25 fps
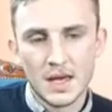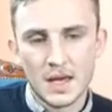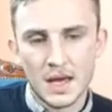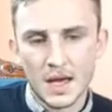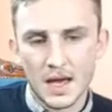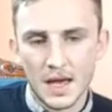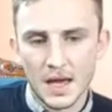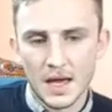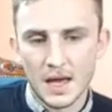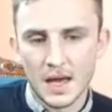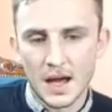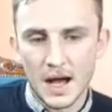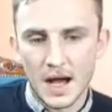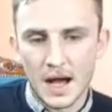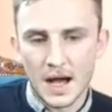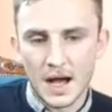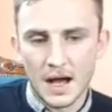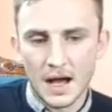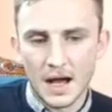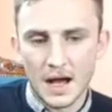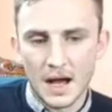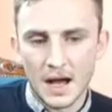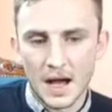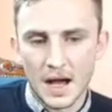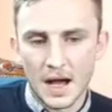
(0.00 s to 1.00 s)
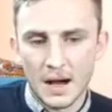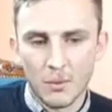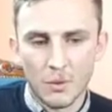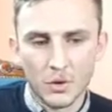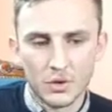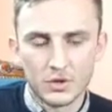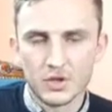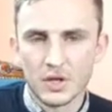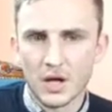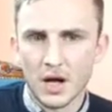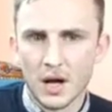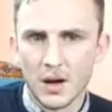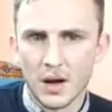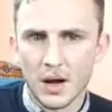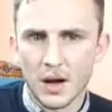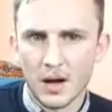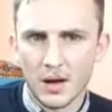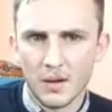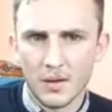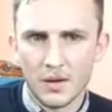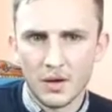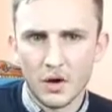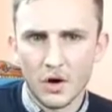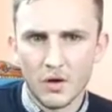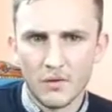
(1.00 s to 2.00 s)
I wasn't
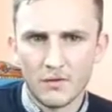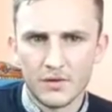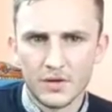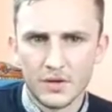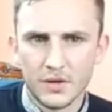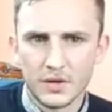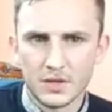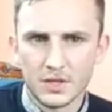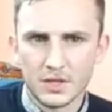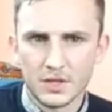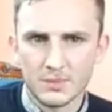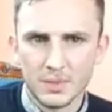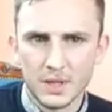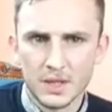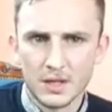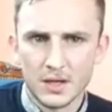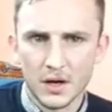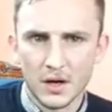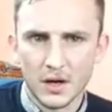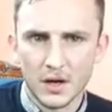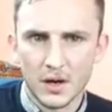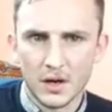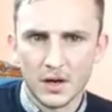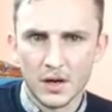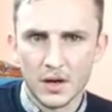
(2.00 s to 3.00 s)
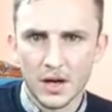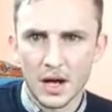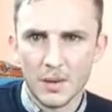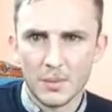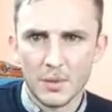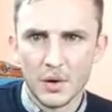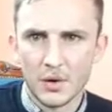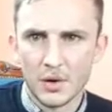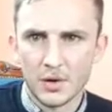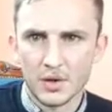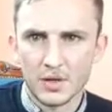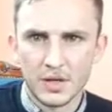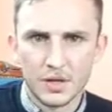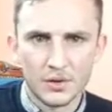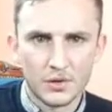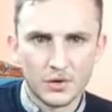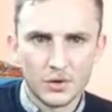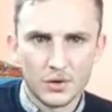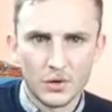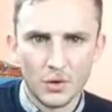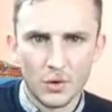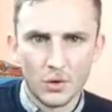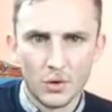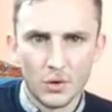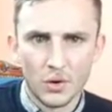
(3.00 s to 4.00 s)
a confident speaker about a year
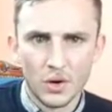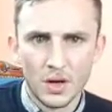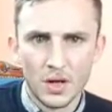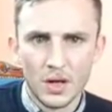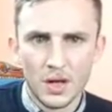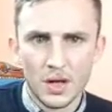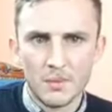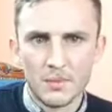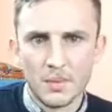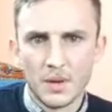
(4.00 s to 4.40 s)
ago,